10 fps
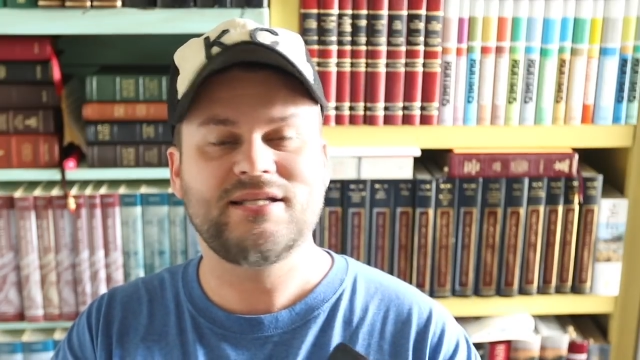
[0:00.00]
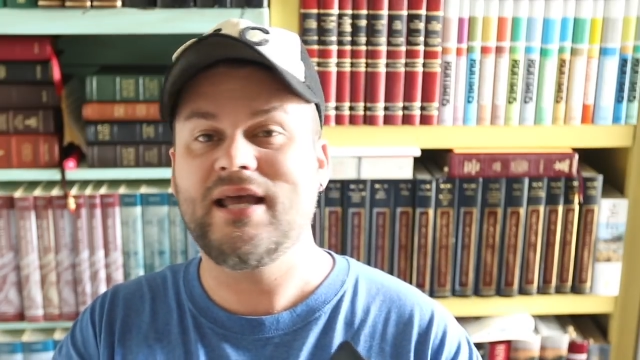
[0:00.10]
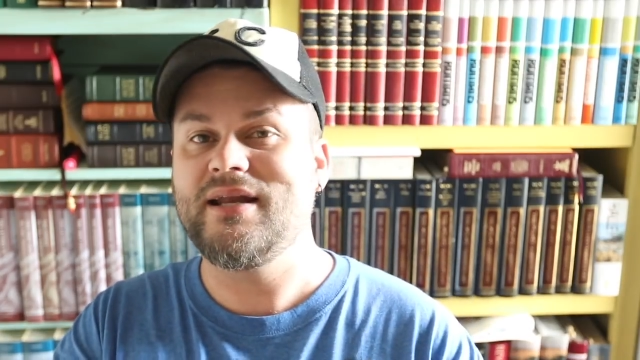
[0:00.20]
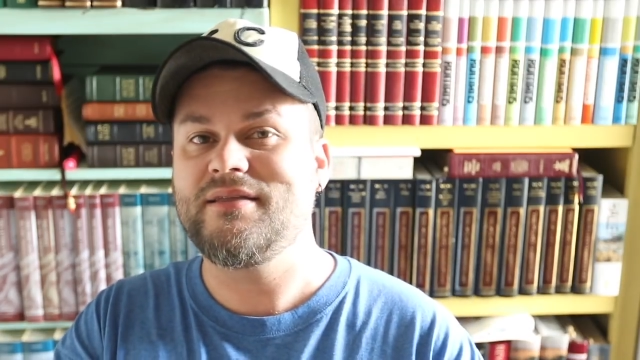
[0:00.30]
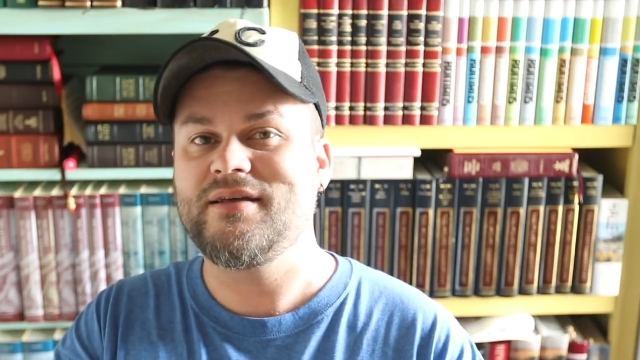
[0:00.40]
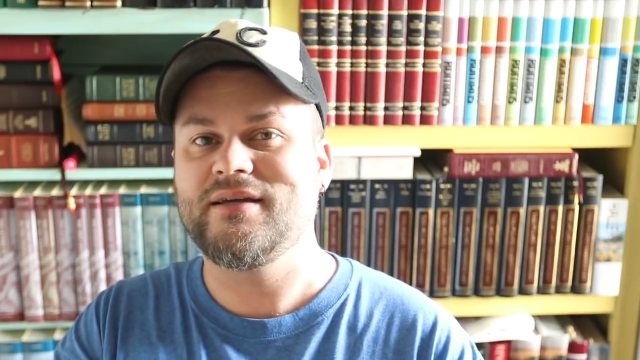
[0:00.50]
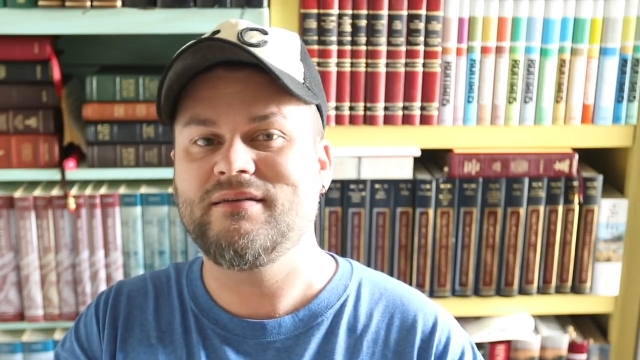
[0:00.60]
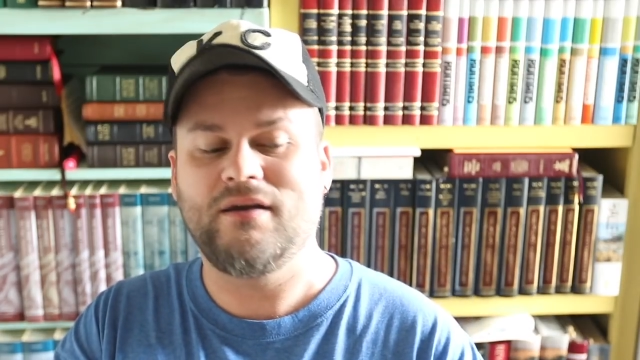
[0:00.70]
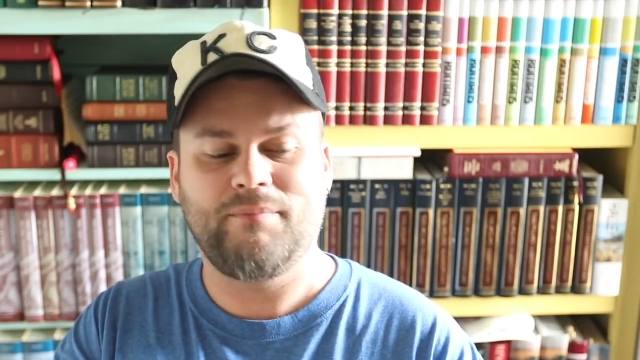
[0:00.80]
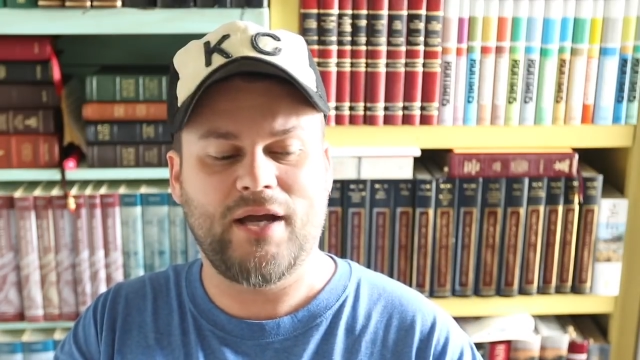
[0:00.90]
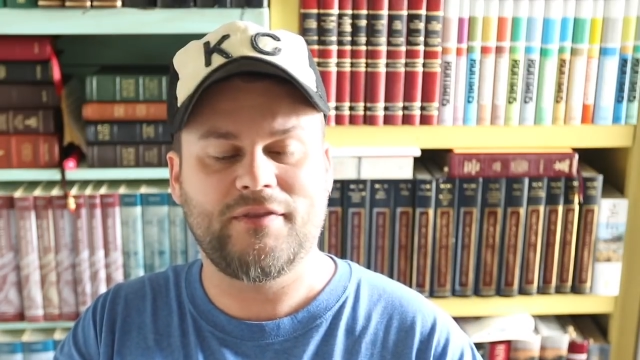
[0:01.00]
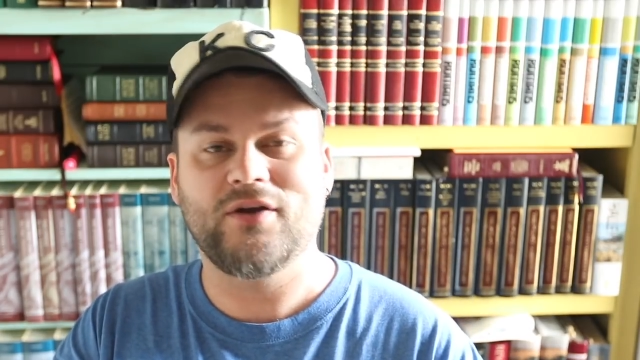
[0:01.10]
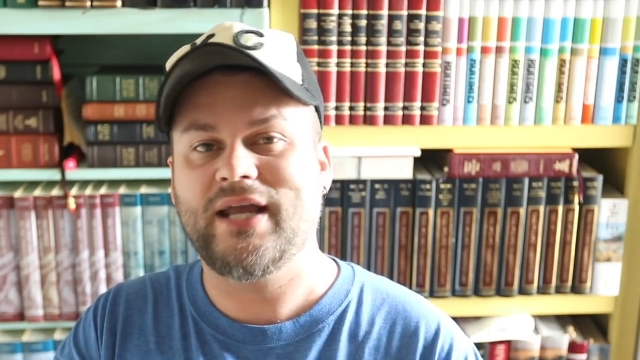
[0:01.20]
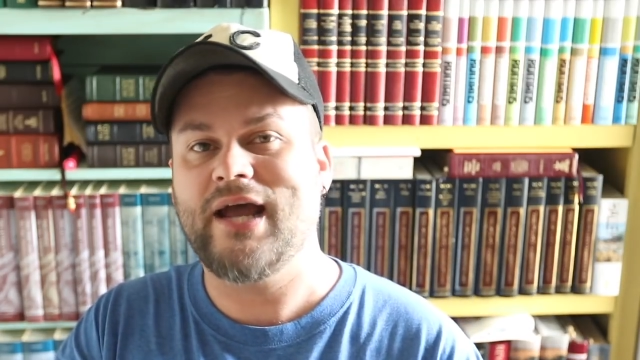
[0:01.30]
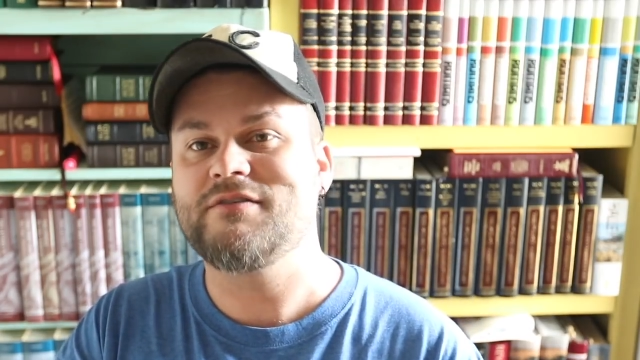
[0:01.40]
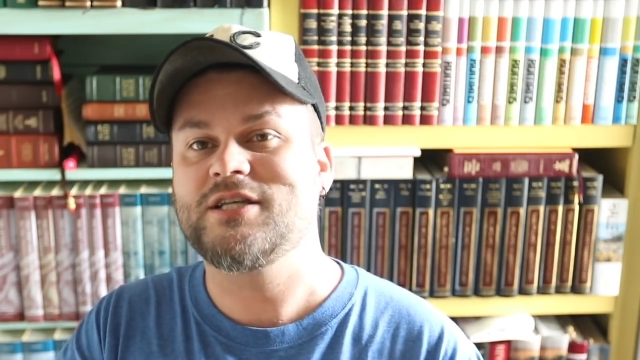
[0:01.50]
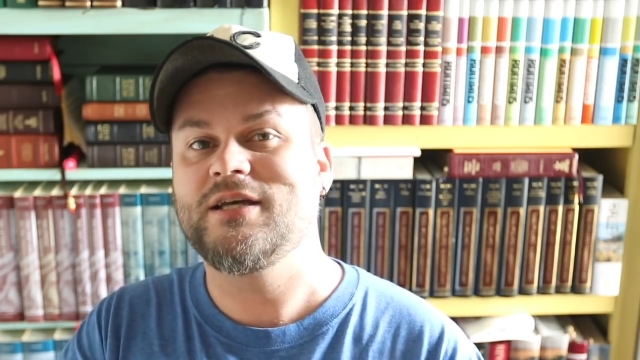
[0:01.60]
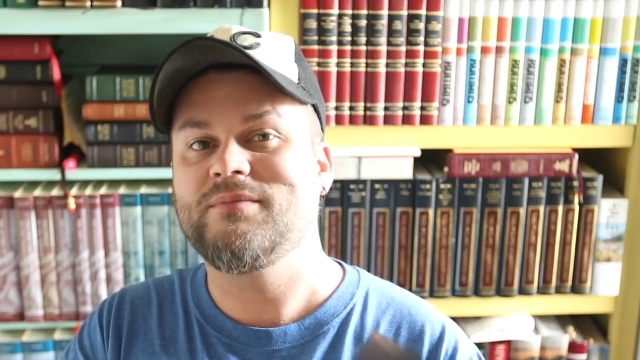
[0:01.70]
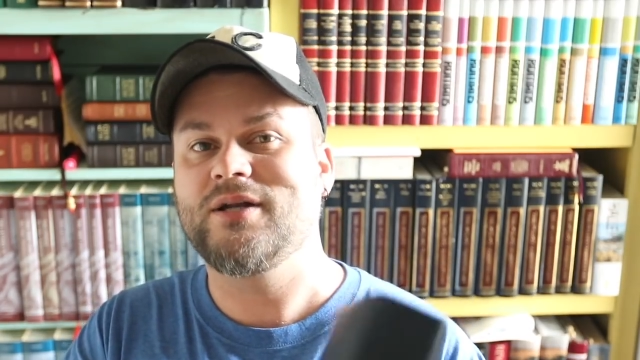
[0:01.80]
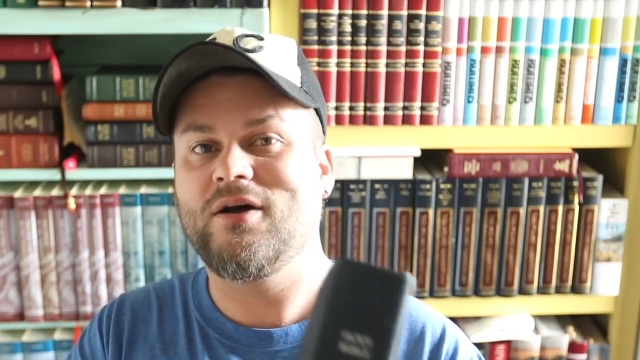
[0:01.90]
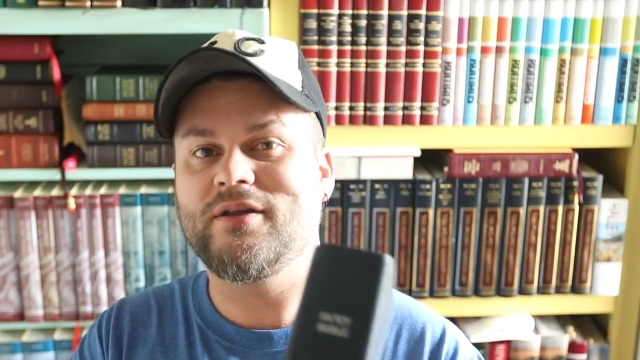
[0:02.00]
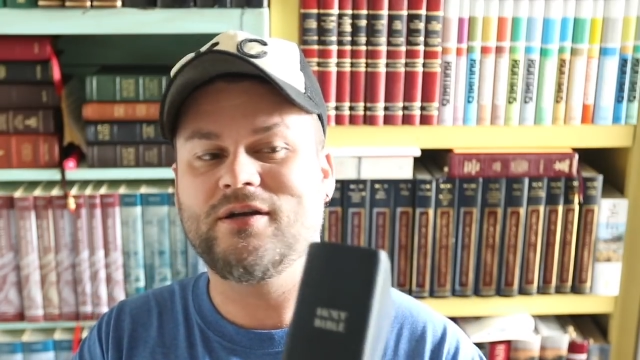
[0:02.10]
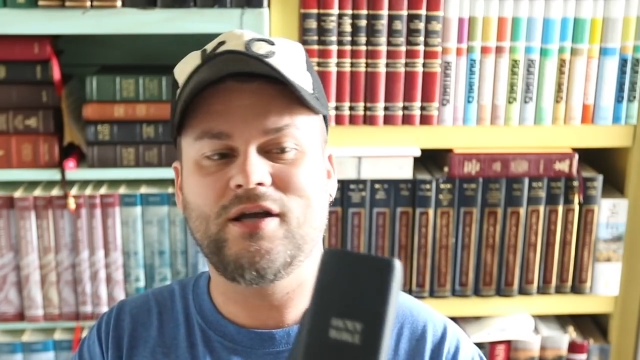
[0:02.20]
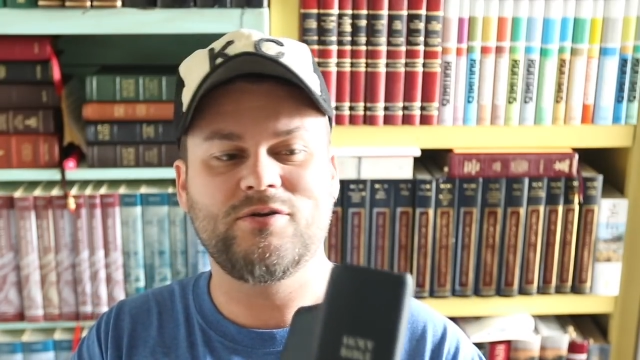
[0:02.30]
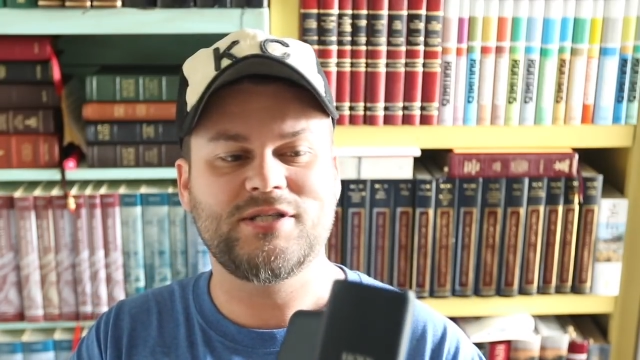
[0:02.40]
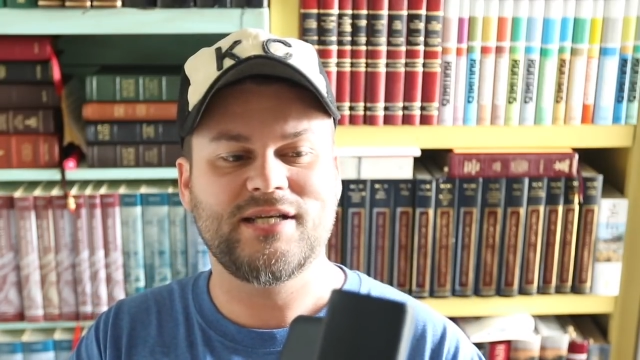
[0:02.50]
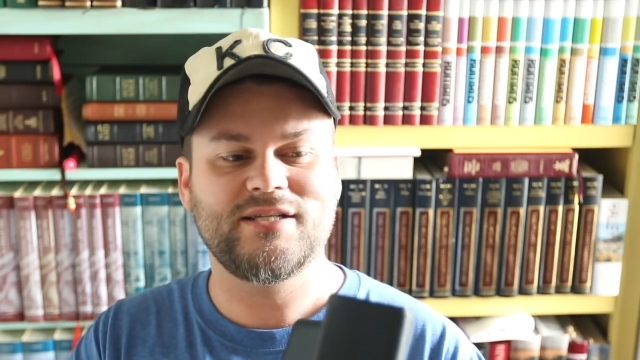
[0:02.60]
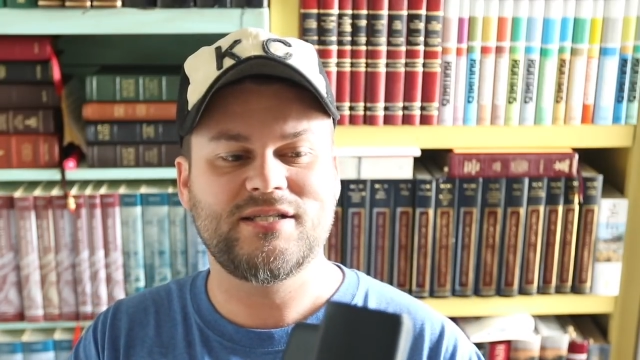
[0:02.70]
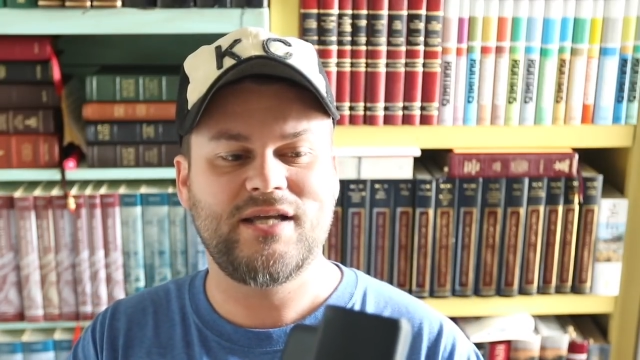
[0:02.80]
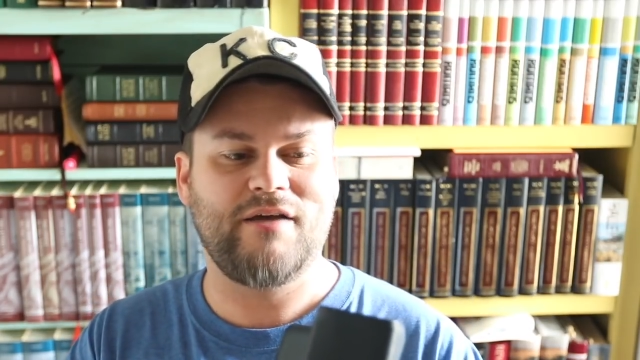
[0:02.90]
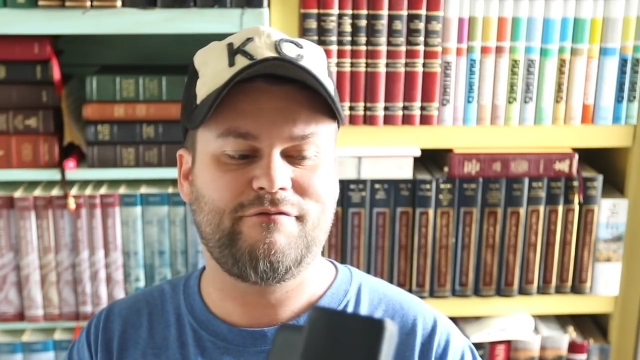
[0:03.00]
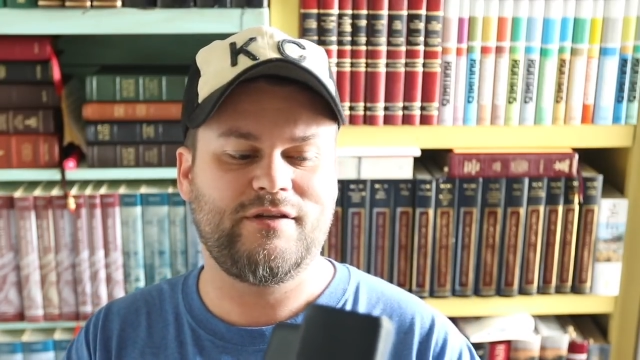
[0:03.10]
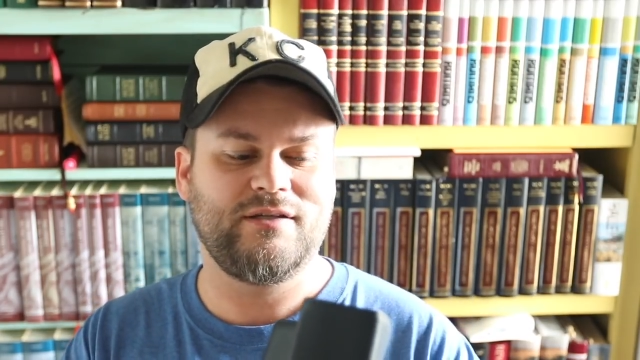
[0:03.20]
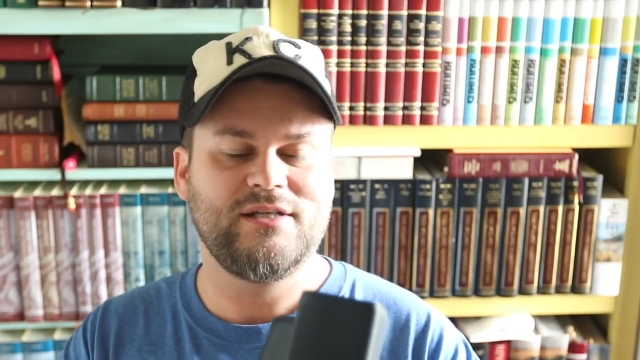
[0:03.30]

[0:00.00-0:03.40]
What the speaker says: say anything about their calfskin, but all their goatskin stuff